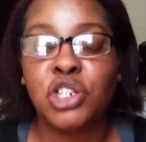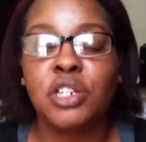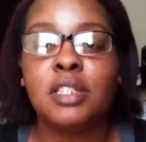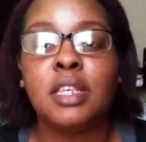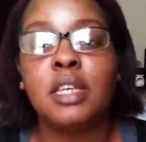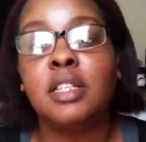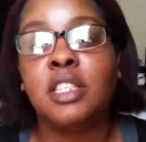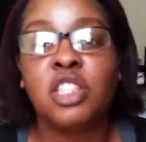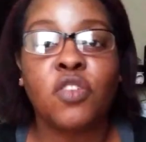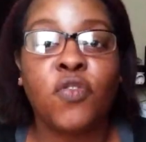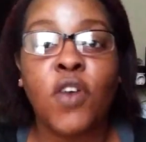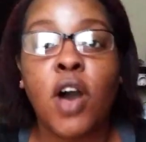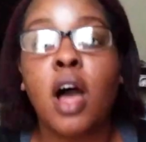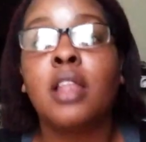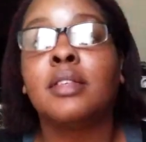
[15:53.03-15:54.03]
she tends to
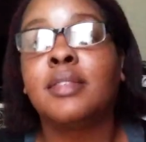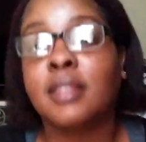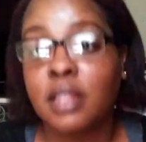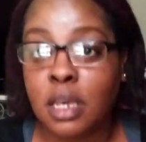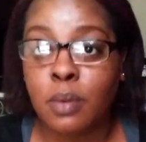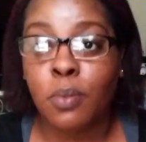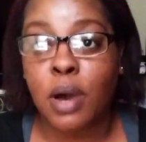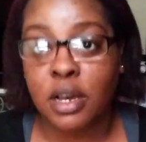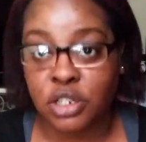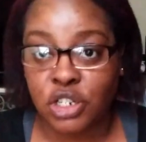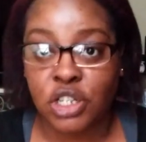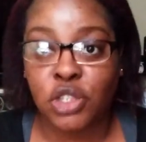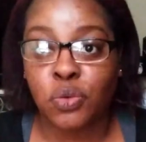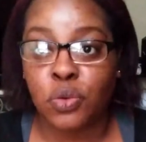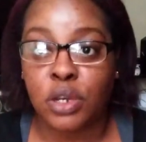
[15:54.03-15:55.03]
fall asleep while
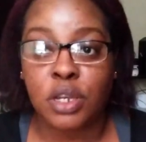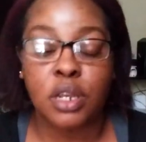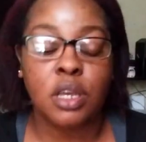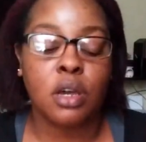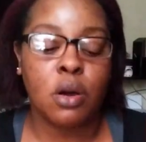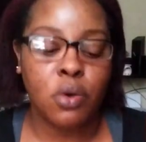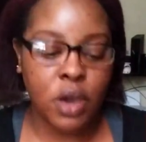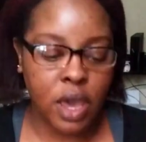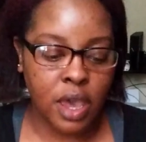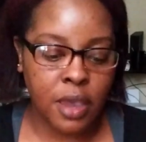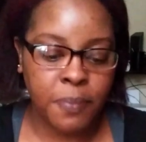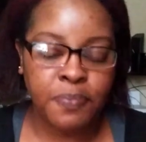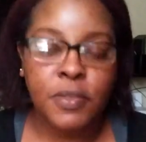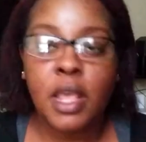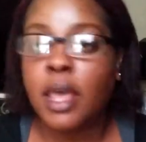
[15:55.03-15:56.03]
she's reading,
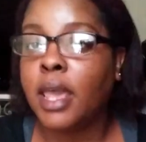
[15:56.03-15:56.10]
okay?